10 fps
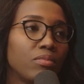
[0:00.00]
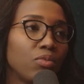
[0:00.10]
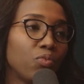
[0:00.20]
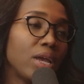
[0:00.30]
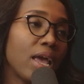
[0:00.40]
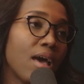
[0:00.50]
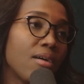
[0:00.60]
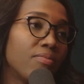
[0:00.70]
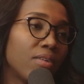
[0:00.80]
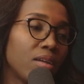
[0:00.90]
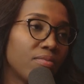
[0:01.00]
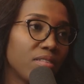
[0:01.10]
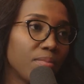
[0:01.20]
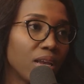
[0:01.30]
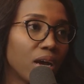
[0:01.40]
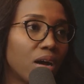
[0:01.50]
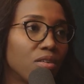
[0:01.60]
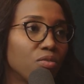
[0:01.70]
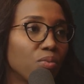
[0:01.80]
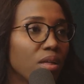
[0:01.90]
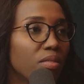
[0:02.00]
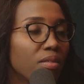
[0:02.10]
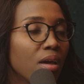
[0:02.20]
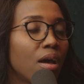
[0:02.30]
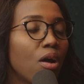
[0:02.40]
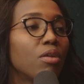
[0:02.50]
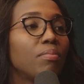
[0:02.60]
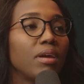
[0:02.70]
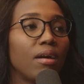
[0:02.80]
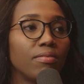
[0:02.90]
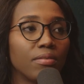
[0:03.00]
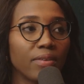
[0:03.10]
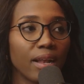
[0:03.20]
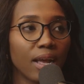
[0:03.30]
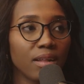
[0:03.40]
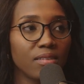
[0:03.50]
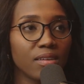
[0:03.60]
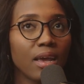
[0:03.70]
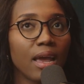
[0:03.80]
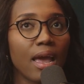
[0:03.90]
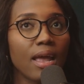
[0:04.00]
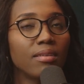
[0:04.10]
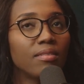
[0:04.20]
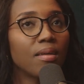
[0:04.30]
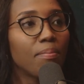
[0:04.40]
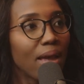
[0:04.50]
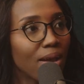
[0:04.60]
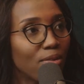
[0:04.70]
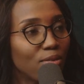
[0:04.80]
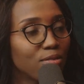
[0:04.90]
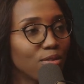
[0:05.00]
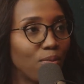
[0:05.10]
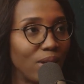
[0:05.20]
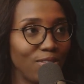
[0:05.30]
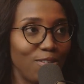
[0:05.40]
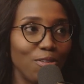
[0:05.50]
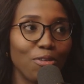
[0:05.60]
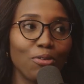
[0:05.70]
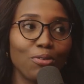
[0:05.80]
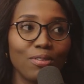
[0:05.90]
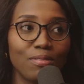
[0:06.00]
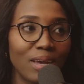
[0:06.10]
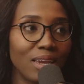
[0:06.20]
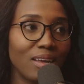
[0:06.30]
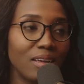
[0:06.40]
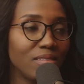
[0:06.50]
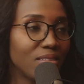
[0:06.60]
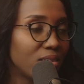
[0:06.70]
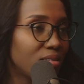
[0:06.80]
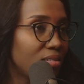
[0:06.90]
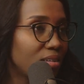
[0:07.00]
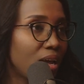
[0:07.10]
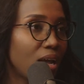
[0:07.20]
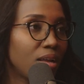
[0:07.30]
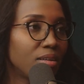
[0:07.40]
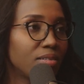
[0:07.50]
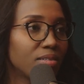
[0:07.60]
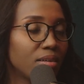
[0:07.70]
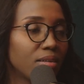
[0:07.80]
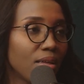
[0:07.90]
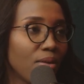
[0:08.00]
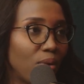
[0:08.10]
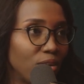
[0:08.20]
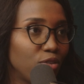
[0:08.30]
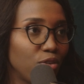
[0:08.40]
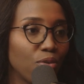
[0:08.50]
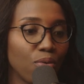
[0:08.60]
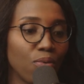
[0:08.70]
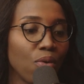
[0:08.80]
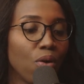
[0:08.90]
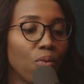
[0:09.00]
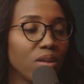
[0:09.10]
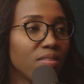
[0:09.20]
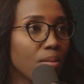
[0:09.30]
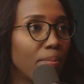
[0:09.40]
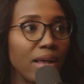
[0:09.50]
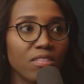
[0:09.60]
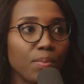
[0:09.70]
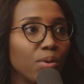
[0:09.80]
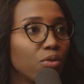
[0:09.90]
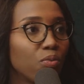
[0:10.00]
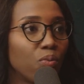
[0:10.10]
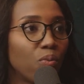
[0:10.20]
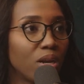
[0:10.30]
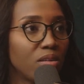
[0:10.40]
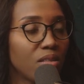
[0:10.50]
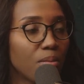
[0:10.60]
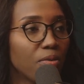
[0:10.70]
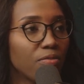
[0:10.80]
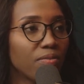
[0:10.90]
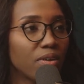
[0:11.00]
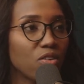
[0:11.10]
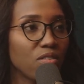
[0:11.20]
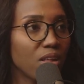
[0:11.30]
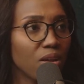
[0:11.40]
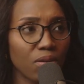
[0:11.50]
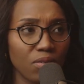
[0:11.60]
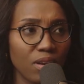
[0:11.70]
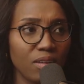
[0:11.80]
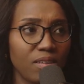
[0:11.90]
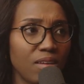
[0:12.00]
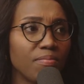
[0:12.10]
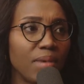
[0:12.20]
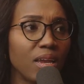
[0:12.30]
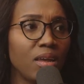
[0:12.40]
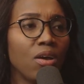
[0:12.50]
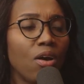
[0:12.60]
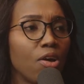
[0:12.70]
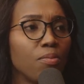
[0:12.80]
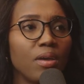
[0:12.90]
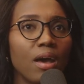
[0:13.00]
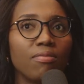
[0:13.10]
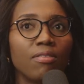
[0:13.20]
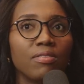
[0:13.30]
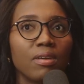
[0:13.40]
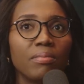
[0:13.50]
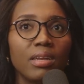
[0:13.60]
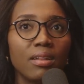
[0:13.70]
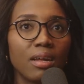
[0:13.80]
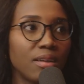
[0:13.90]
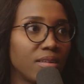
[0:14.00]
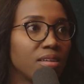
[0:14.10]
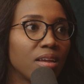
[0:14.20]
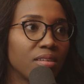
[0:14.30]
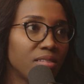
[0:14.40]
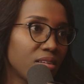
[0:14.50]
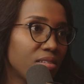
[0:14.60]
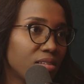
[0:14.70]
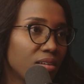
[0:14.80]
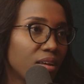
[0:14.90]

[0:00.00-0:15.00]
we have investment accounts with on behalf of clients. And the bank also wants to know whose money is this, and they want to know where's their passport, what is their proof of address. They're not going to save money on behalf of somebody that doesn't exist.